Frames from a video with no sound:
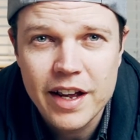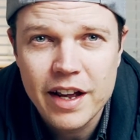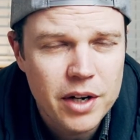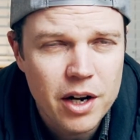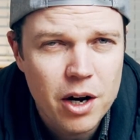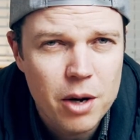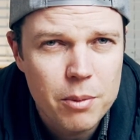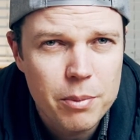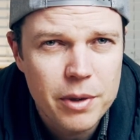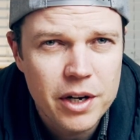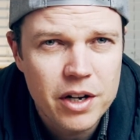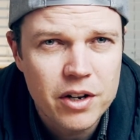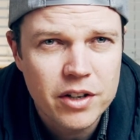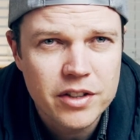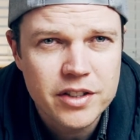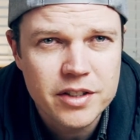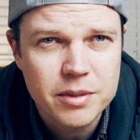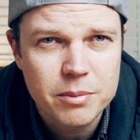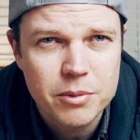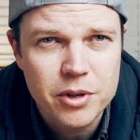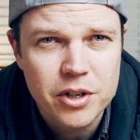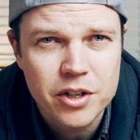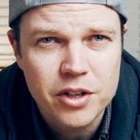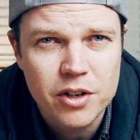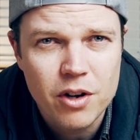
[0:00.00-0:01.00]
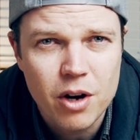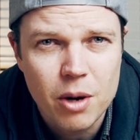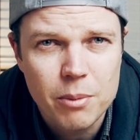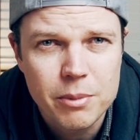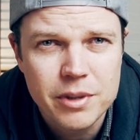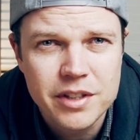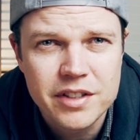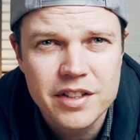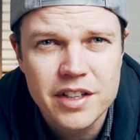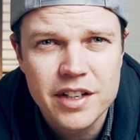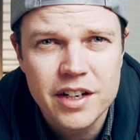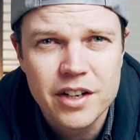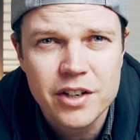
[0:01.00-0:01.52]
We hope we got some good
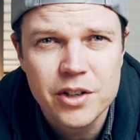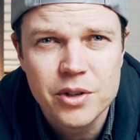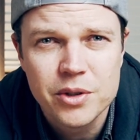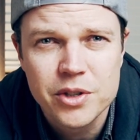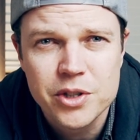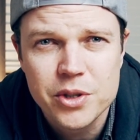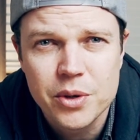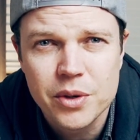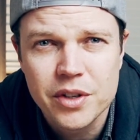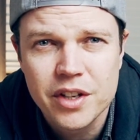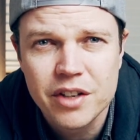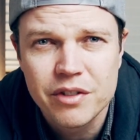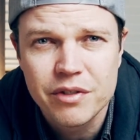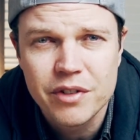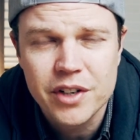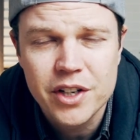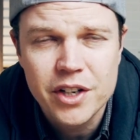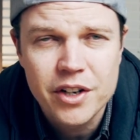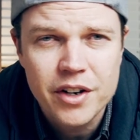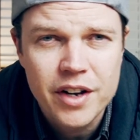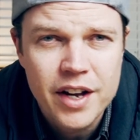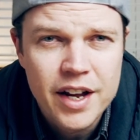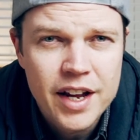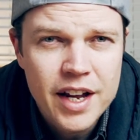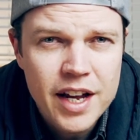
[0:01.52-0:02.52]
comments in and you enjoyed this video.